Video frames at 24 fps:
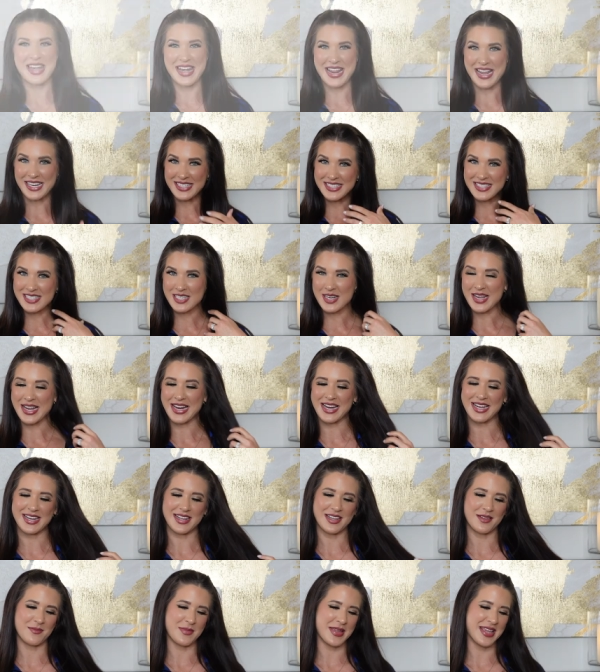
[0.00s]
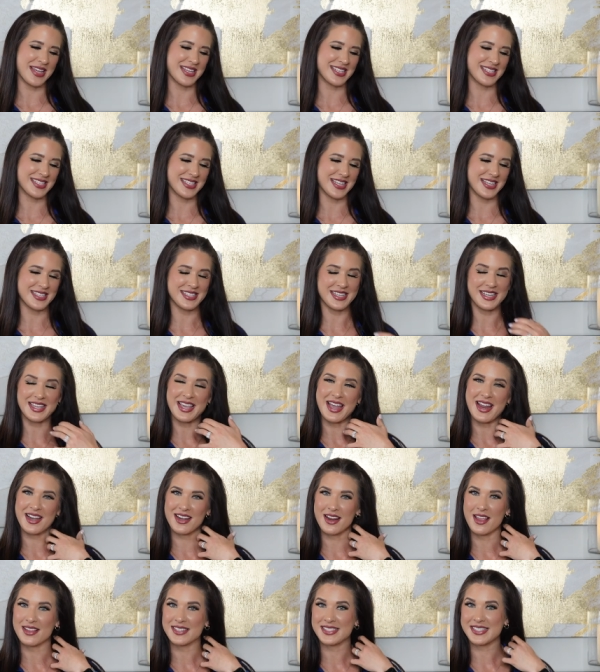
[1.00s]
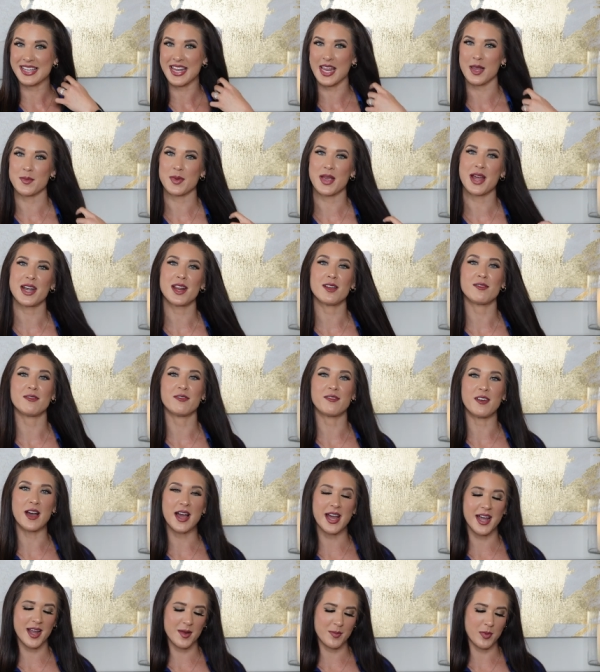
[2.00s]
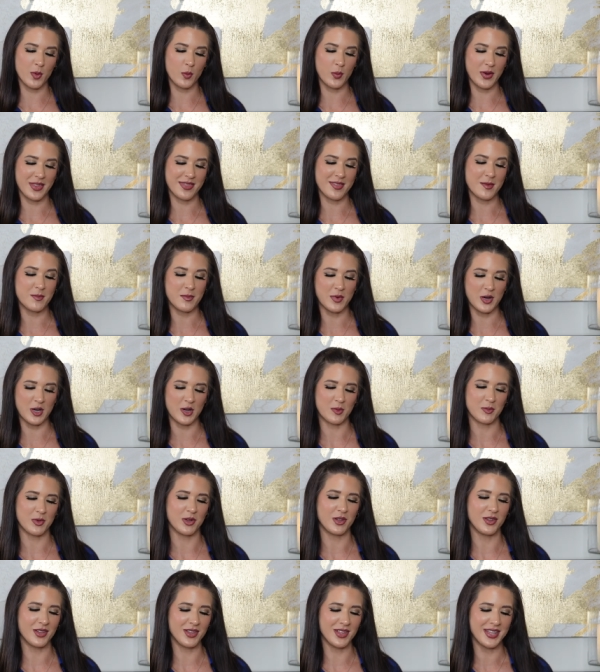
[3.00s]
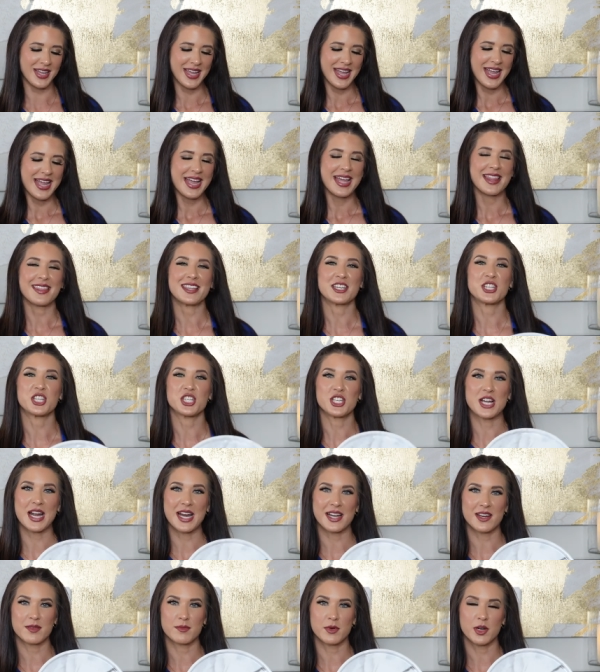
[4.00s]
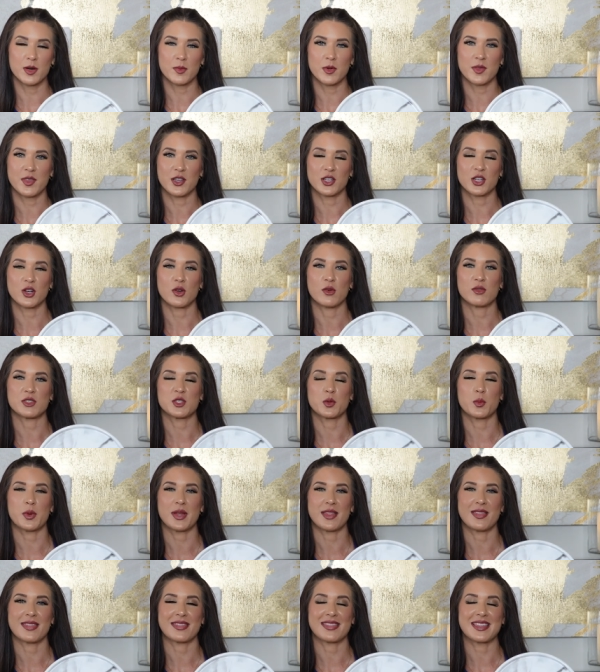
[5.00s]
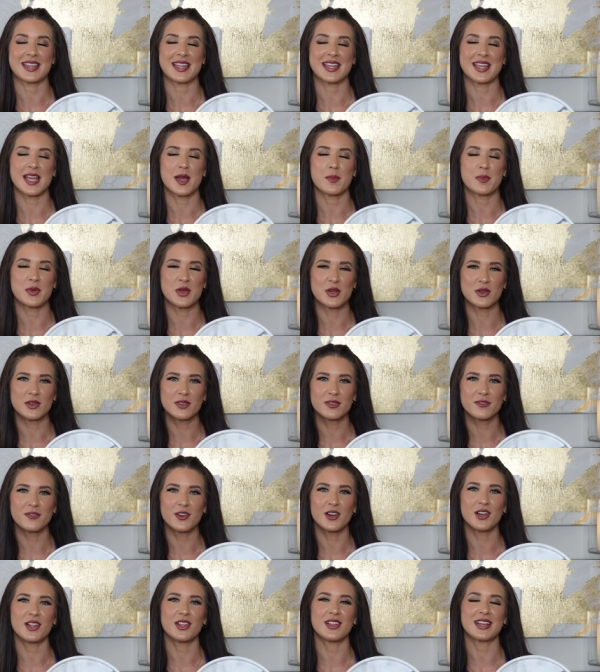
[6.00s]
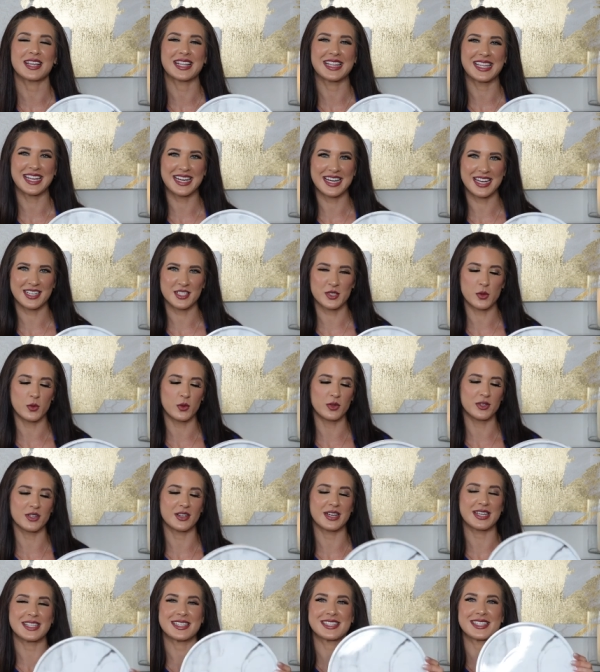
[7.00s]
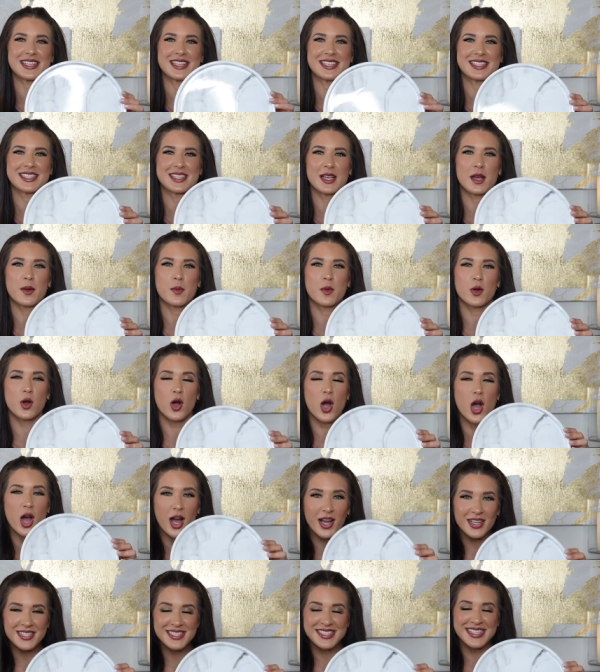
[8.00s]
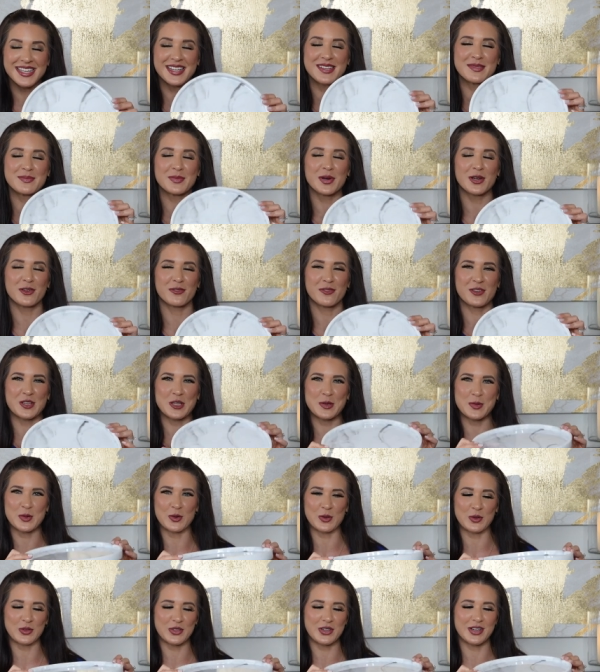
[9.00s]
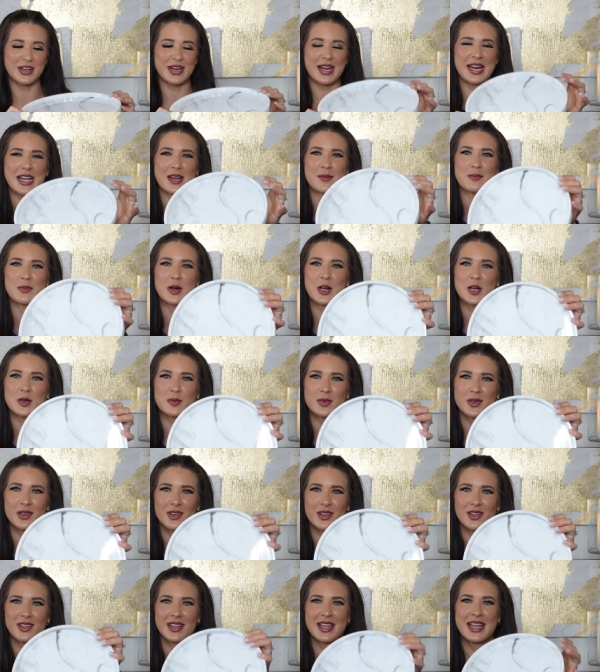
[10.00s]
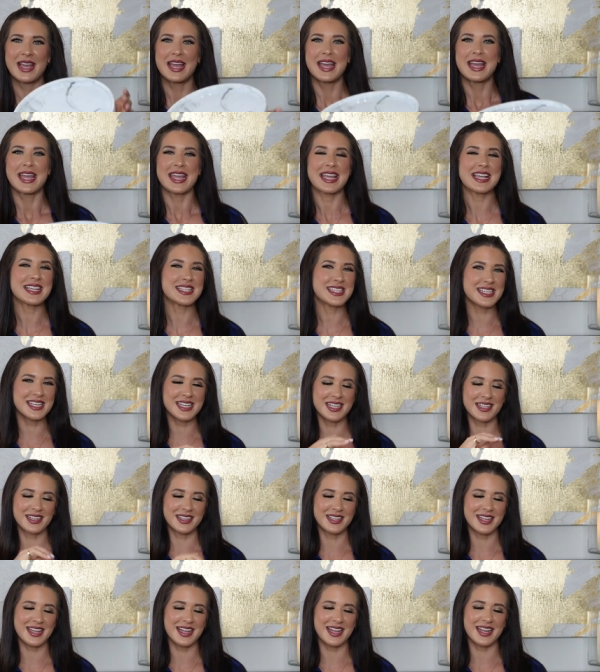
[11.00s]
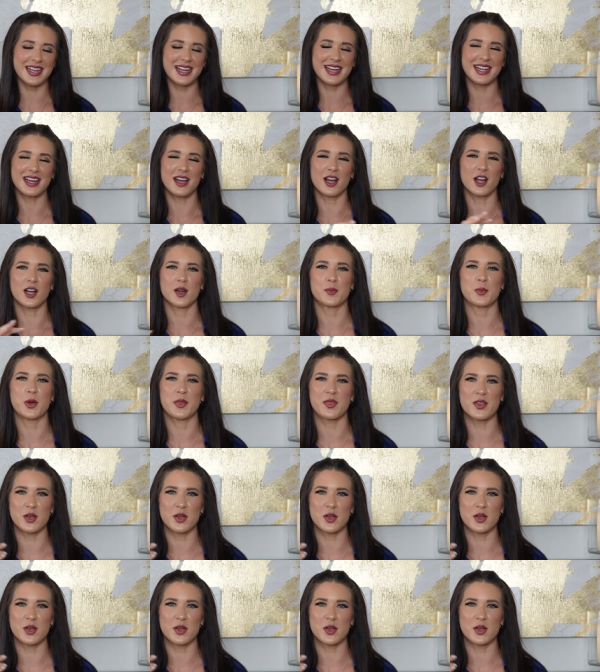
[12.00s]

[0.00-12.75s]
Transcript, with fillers: next item is this, again, same kind of vibe with the marble. The shiny marble that goes with the beautiful Kleenex holder is this awesome perfume holder in a marble. Easy to clean. I'm gonna put